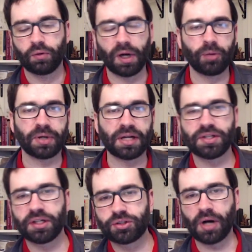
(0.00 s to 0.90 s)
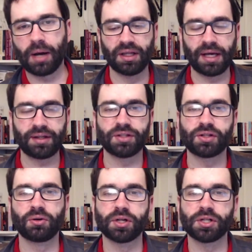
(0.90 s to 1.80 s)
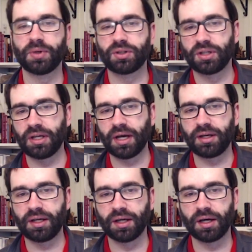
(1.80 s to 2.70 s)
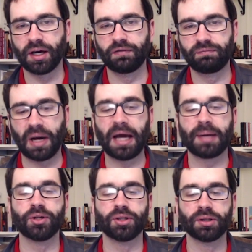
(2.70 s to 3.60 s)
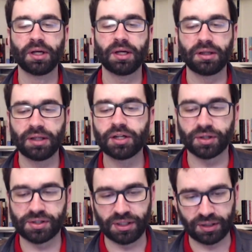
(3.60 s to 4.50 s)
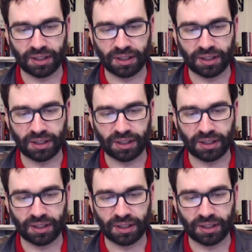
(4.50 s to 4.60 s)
Well, President Trump lent his endorsement to the idea of Bible literacy